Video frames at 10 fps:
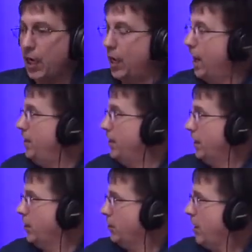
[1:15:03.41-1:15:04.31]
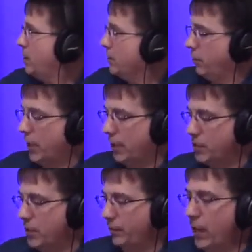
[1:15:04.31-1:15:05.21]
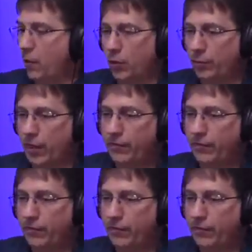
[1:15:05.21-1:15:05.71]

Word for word: The other types of wallets, I've got one on my